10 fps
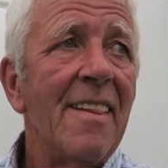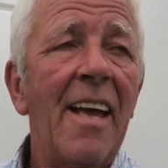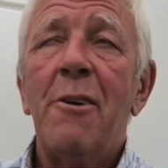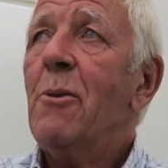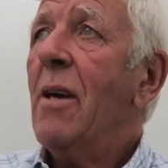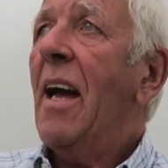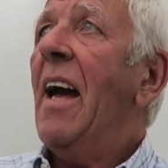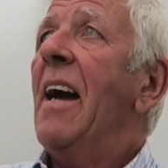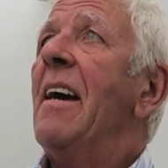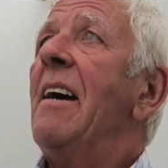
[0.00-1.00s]
Now,
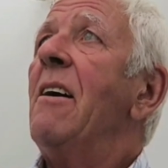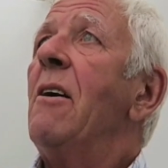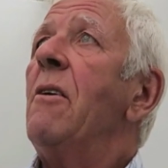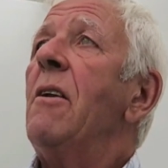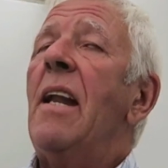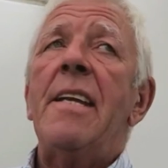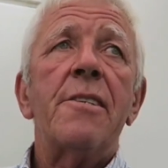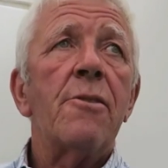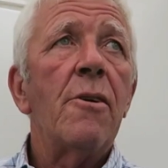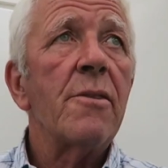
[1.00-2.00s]

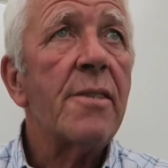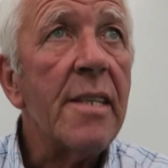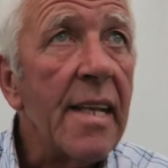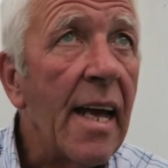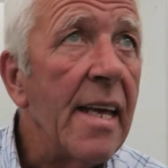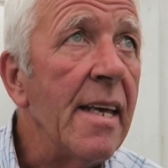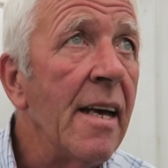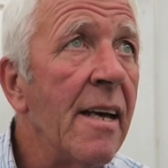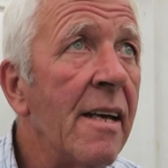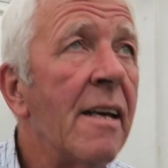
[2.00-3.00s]
later on today,